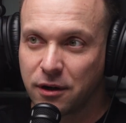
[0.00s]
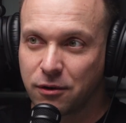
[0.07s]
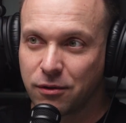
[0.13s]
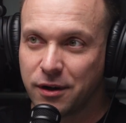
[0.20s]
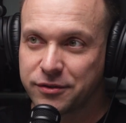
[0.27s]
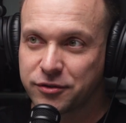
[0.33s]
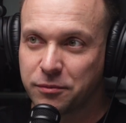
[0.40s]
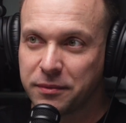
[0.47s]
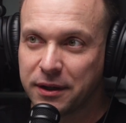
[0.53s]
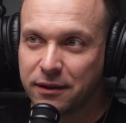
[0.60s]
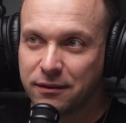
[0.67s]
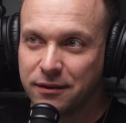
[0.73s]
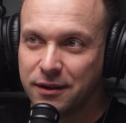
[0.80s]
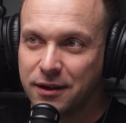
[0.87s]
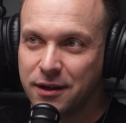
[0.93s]
Across from me,
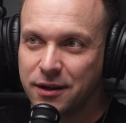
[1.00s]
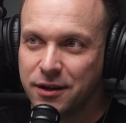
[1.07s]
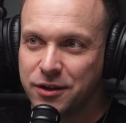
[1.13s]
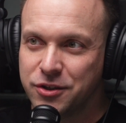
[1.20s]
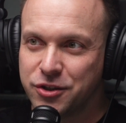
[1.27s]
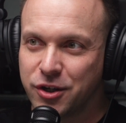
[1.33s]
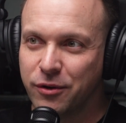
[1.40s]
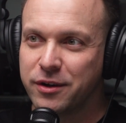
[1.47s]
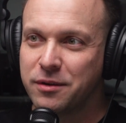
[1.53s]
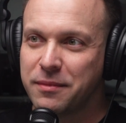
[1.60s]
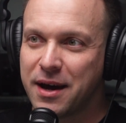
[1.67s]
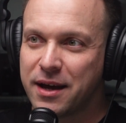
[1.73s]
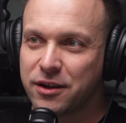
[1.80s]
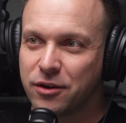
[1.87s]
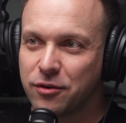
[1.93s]
Joey
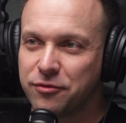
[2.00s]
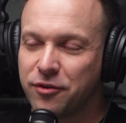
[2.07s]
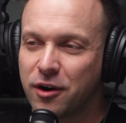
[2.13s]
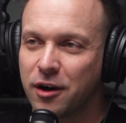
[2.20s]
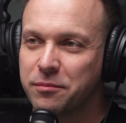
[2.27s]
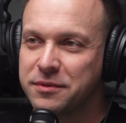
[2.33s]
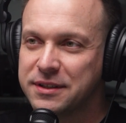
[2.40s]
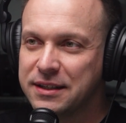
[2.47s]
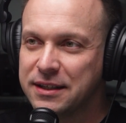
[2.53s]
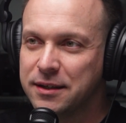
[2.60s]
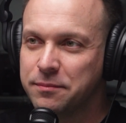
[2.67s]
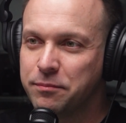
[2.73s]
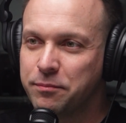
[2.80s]
DiMatteo, PharmD,